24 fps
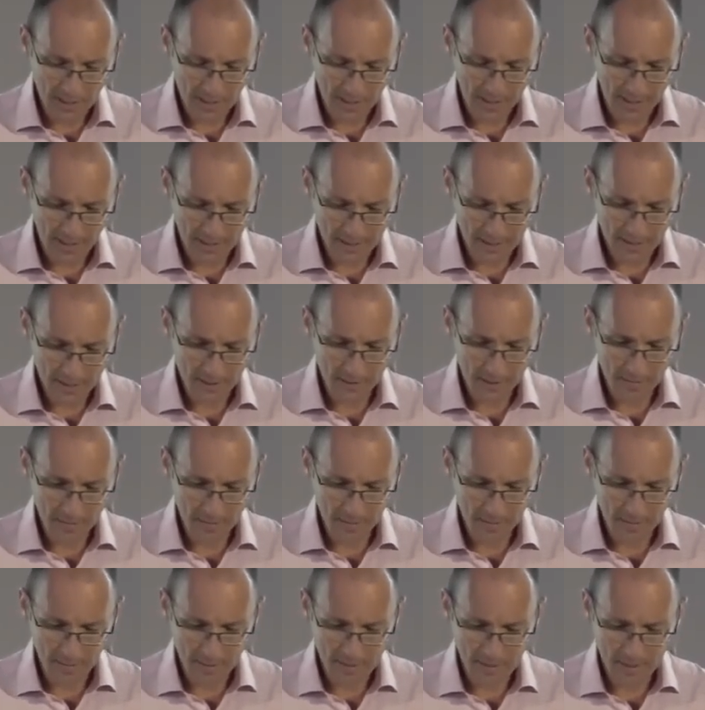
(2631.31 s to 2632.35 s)
has
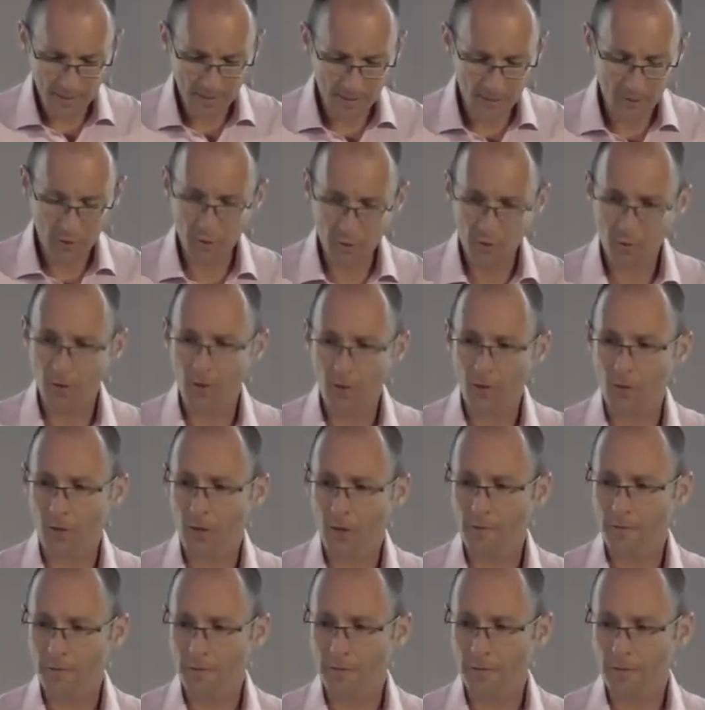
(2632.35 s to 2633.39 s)
complete control
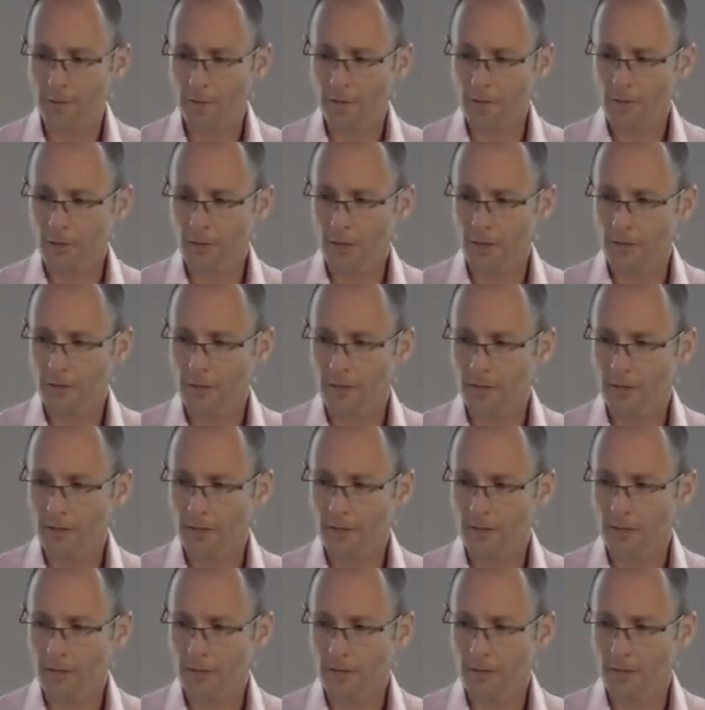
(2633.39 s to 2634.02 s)
of the future.